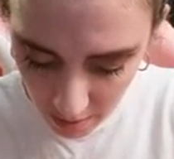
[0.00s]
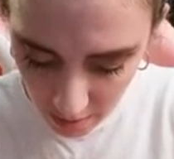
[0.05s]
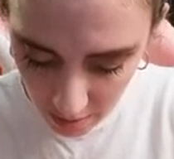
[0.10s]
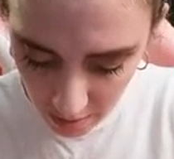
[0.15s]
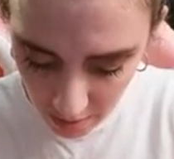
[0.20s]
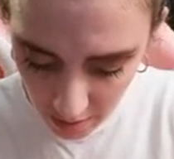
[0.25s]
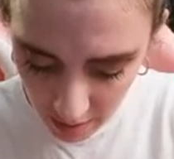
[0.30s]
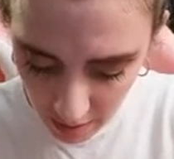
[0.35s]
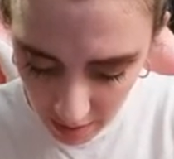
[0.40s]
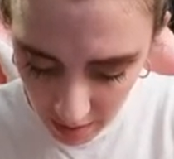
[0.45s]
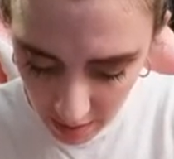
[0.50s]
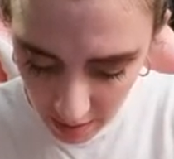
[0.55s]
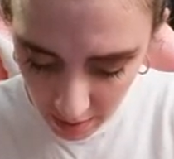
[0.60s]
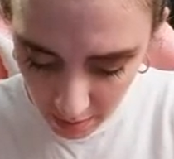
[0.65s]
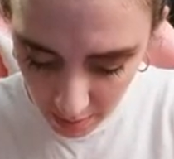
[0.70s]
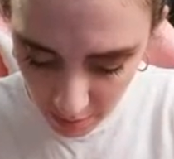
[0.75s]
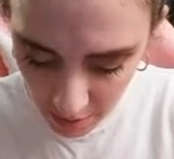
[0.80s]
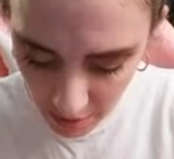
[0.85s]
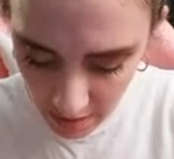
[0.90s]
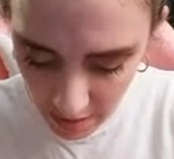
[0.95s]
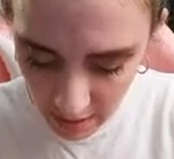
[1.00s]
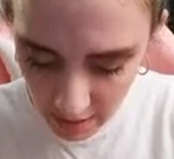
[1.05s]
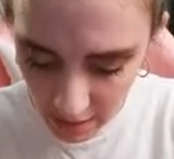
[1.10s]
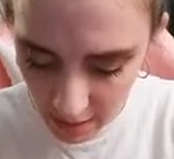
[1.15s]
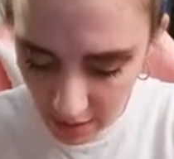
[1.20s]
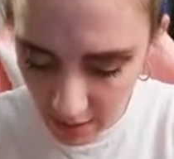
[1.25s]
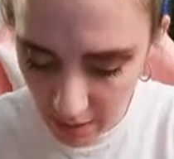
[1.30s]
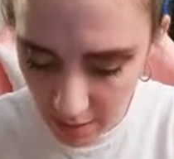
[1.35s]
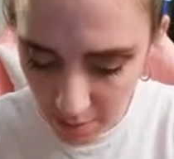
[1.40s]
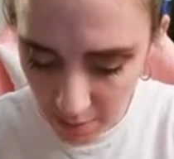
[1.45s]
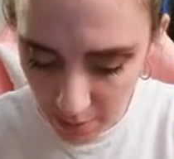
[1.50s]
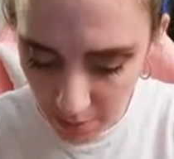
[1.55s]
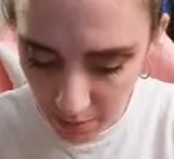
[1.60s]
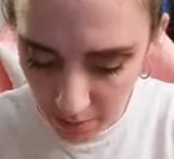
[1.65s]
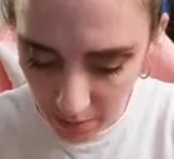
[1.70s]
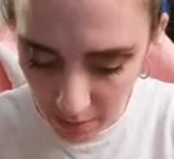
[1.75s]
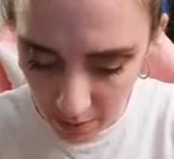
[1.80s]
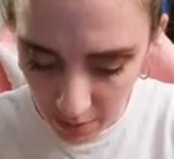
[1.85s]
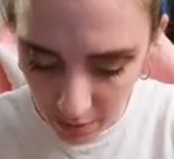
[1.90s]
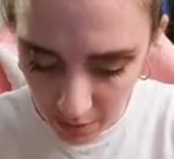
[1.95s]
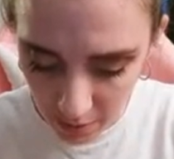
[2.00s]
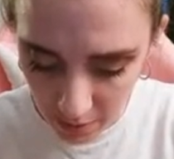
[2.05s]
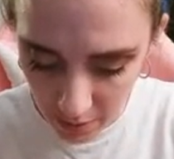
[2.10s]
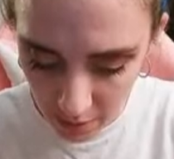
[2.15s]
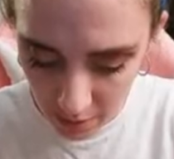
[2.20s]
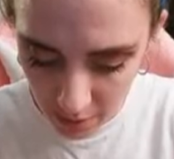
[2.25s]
So yeah, I'm just adding a couple little